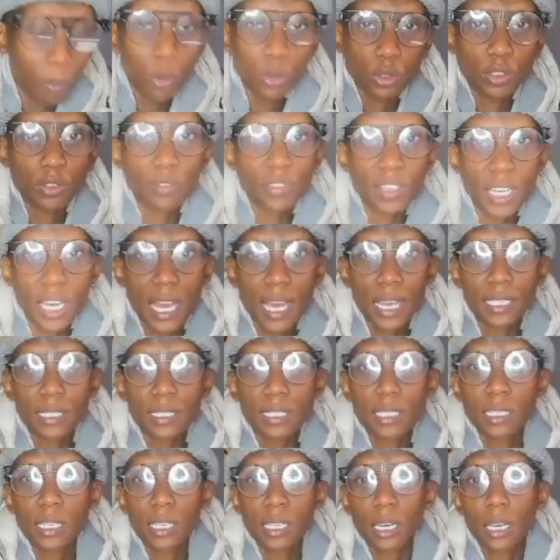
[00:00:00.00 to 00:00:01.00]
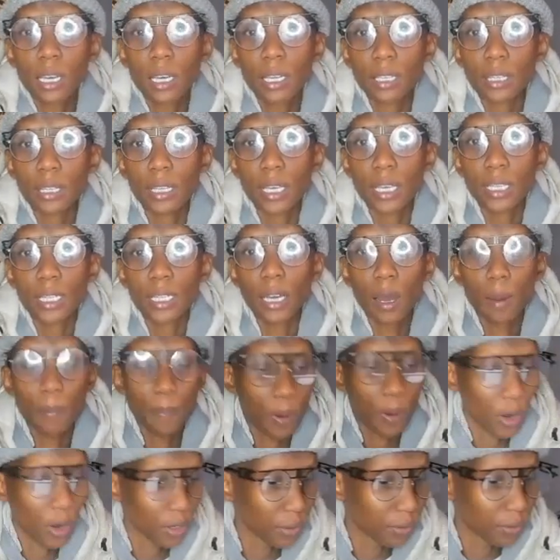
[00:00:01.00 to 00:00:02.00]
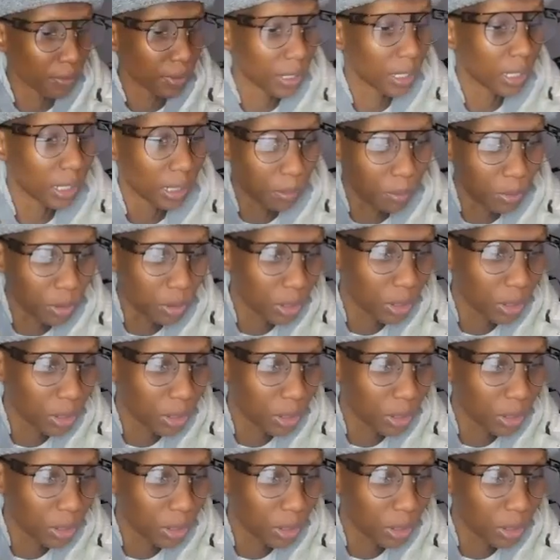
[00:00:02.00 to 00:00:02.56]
most of the guys that are part of it.